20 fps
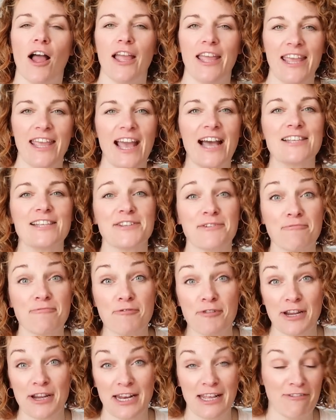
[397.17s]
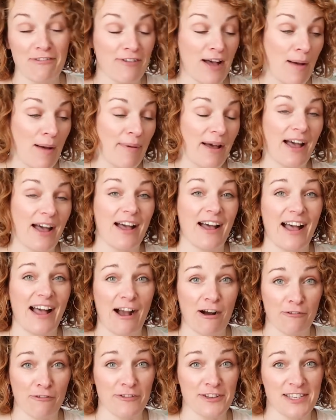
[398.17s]
He has some really fab
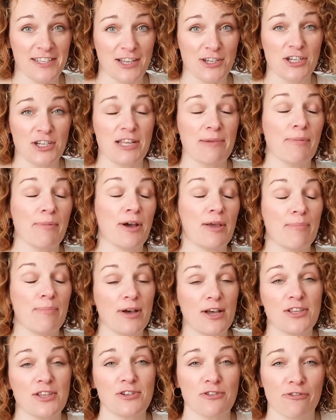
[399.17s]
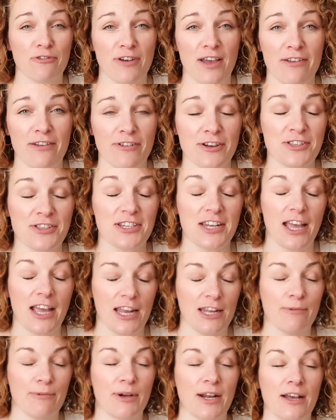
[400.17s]
outfits, actually, my personal favourite. Did
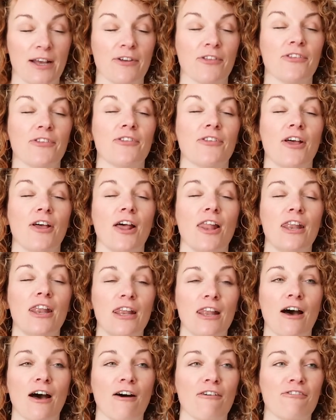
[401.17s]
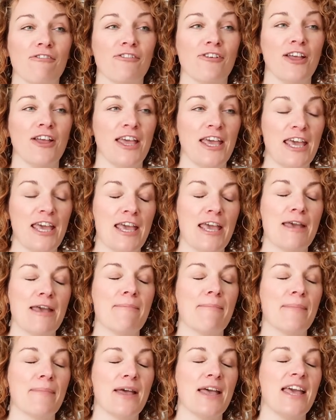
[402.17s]
anyone else love
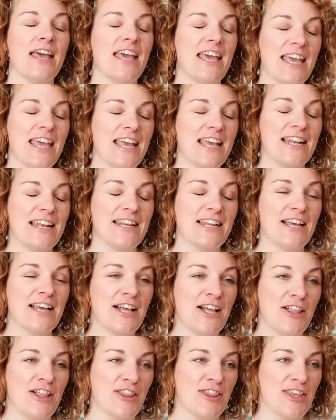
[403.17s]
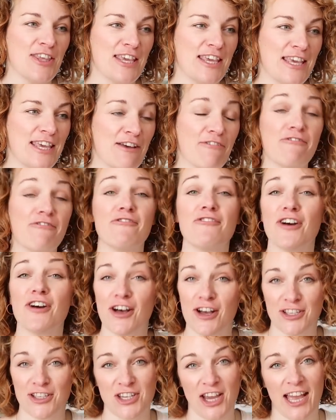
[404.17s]
him in the
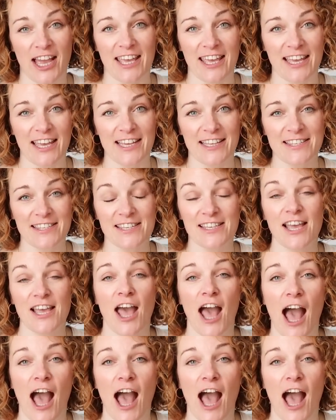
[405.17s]
fur jacket?